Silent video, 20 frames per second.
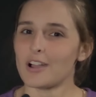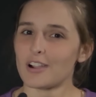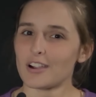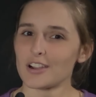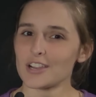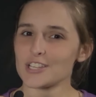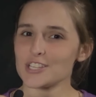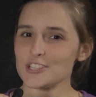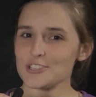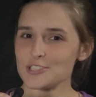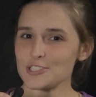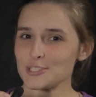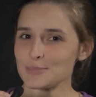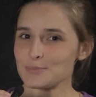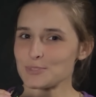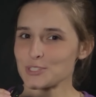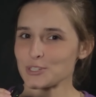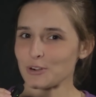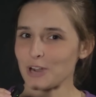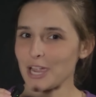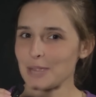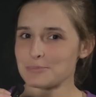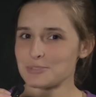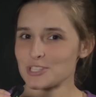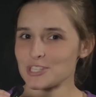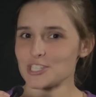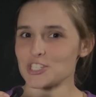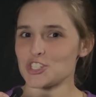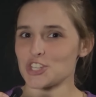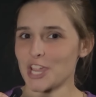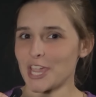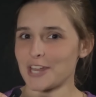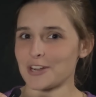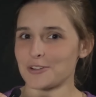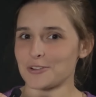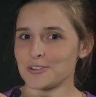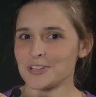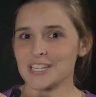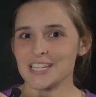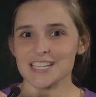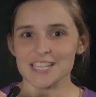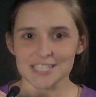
Are you subscribed to the channel?